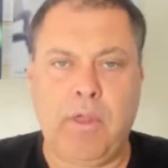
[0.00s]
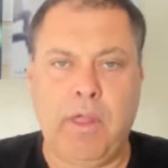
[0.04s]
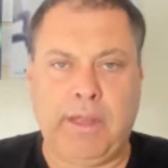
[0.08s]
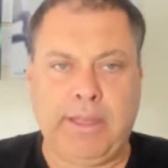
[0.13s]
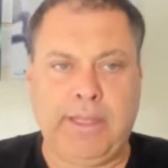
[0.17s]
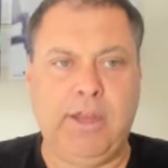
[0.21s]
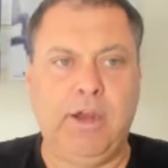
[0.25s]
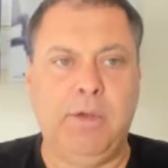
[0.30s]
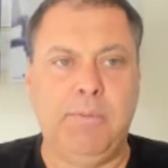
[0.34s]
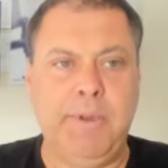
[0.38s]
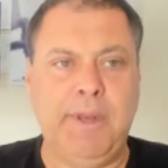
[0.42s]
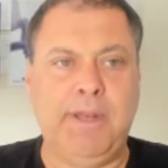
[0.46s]
a
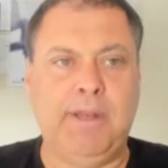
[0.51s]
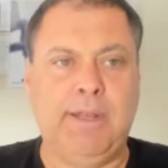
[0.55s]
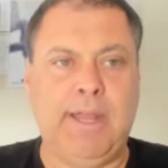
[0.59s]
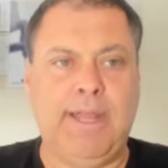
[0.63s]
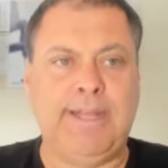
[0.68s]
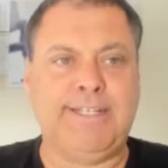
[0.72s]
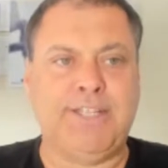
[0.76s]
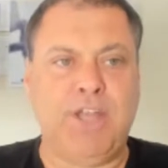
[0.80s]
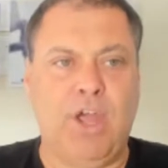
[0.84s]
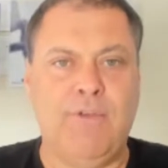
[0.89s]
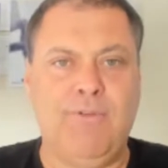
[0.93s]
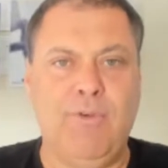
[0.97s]
little bit
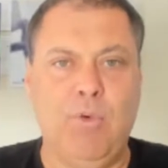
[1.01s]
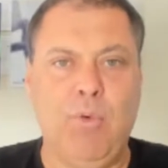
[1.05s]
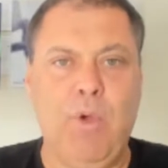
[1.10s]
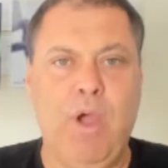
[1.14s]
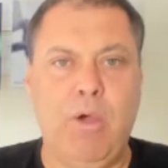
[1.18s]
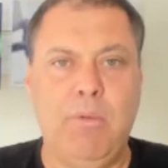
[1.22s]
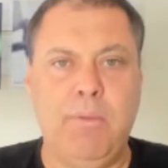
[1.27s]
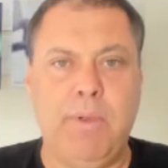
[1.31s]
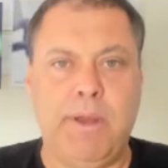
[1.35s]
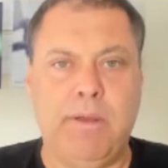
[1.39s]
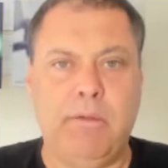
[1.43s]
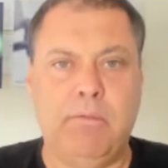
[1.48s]
less
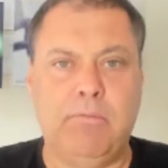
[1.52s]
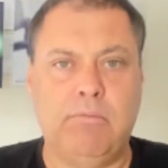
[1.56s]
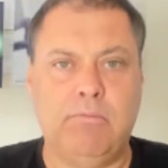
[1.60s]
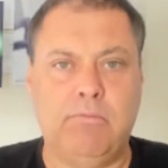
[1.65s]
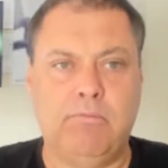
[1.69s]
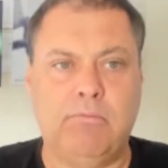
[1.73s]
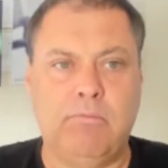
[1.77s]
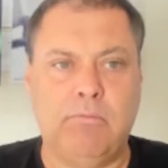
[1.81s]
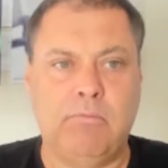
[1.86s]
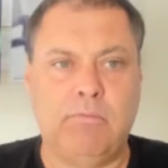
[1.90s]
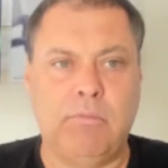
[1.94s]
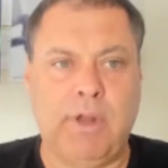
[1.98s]
overwhelming,
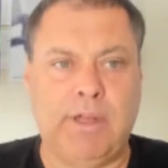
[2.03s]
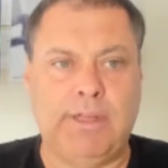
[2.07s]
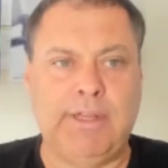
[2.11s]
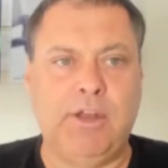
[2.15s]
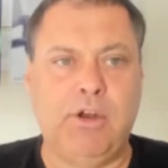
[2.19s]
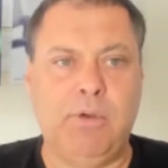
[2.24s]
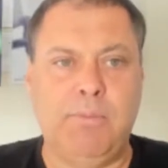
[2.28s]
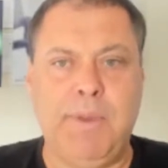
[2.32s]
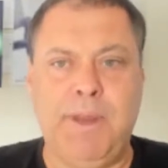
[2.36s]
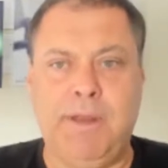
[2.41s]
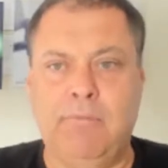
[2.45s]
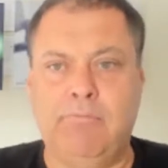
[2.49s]
a
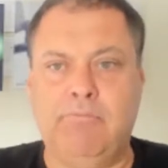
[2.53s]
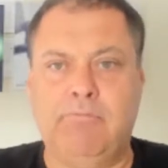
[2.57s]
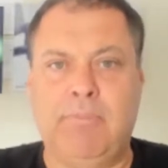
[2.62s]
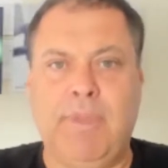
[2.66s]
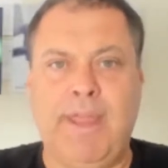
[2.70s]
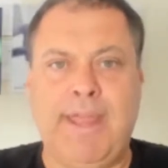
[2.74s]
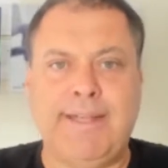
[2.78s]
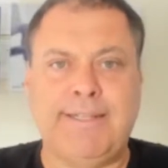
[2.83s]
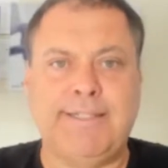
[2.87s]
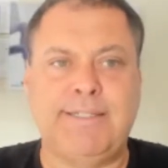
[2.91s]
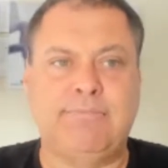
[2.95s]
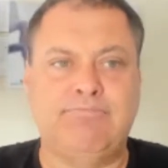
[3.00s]
little bit
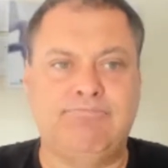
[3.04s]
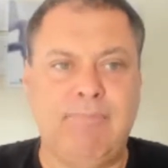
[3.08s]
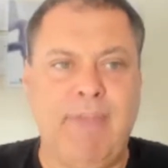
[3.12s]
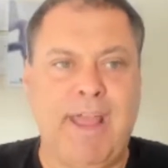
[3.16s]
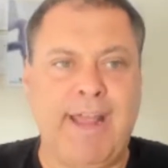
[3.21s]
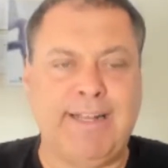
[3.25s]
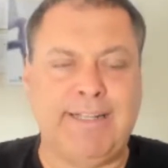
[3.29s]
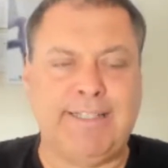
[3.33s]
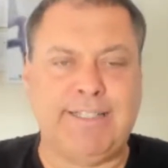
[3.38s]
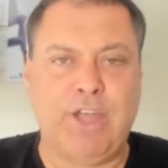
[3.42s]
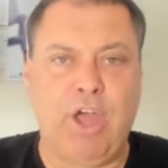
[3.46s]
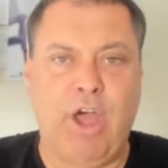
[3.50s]
less
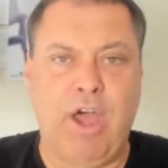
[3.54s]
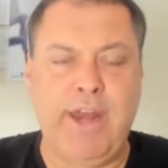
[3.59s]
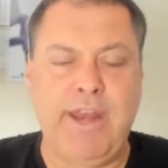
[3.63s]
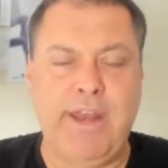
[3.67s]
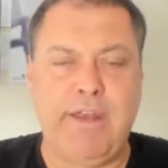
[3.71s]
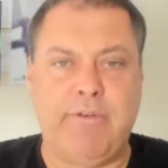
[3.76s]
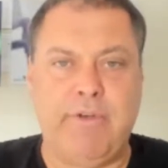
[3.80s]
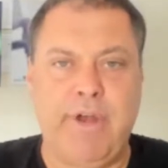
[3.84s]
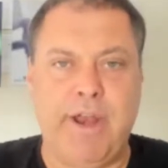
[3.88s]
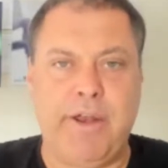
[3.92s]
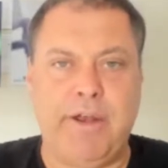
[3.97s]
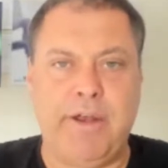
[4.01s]

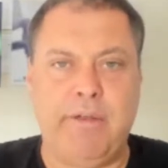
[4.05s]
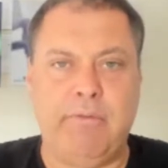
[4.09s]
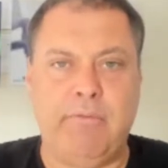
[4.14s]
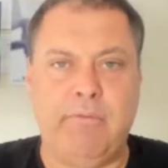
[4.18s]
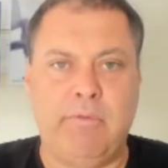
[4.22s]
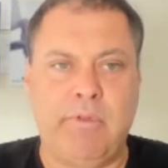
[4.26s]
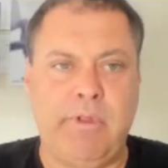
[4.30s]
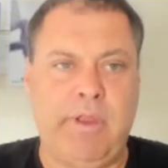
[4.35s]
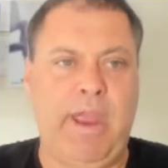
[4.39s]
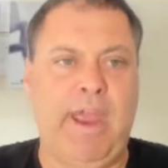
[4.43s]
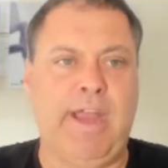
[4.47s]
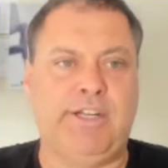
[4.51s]
anxiety around it.
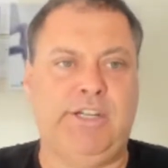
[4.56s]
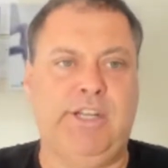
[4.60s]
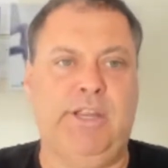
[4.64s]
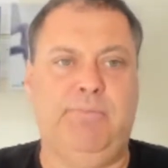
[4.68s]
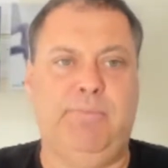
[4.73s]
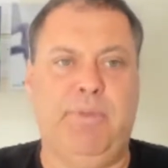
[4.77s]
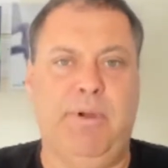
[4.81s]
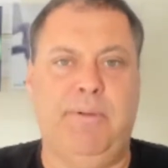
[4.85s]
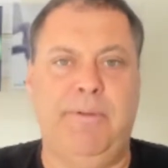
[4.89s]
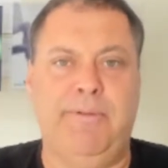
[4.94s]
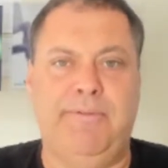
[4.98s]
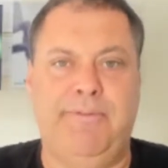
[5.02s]
You
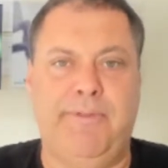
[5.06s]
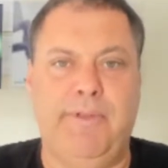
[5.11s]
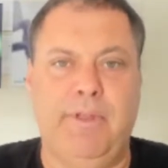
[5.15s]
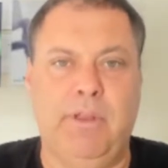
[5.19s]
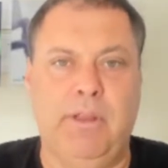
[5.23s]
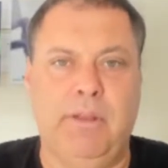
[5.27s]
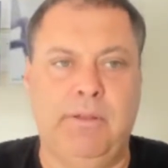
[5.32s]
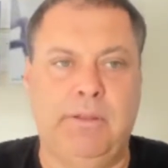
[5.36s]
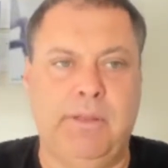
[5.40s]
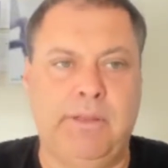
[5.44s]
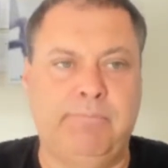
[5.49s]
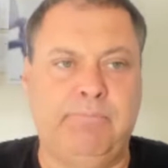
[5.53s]
actually probably
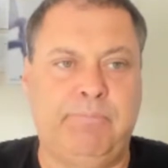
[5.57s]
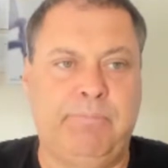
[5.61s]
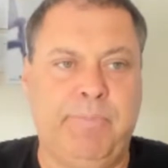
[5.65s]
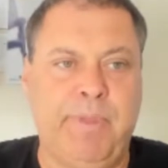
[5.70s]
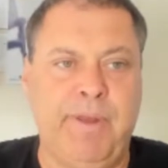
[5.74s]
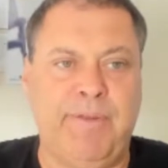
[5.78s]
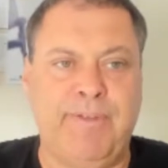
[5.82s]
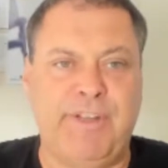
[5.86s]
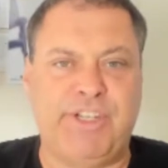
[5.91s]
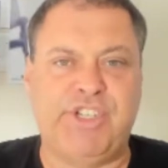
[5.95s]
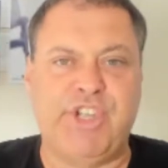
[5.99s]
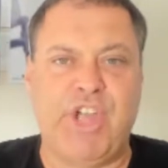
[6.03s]
feel a
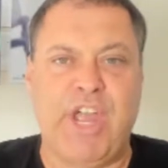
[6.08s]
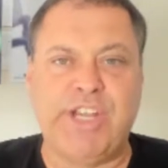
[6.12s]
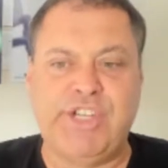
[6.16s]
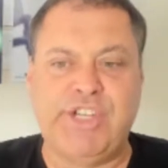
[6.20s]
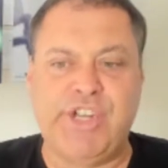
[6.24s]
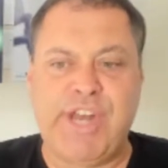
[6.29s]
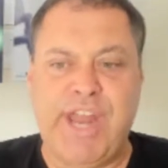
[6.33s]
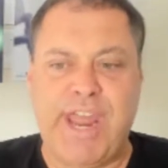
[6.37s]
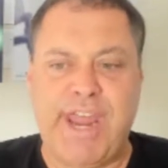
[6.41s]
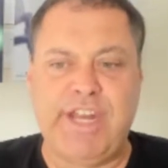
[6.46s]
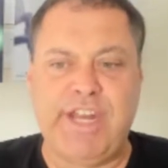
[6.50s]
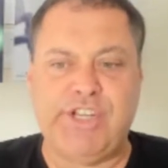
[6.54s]
bit of a change
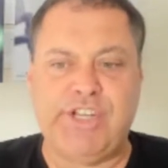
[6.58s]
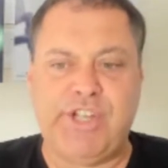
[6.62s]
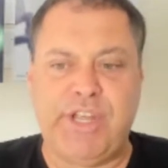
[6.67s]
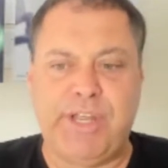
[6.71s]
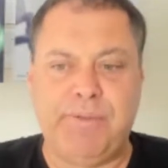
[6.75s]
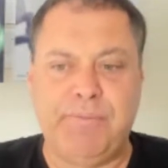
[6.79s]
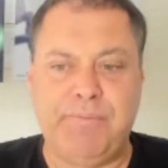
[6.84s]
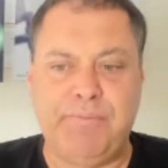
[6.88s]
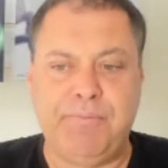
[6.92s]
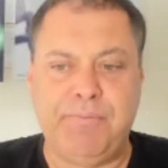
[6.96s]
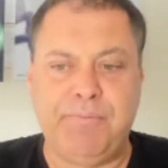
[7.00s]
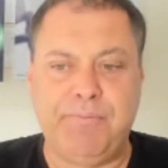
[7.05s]
in
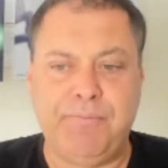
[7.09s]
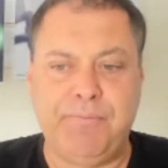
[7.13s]
energy.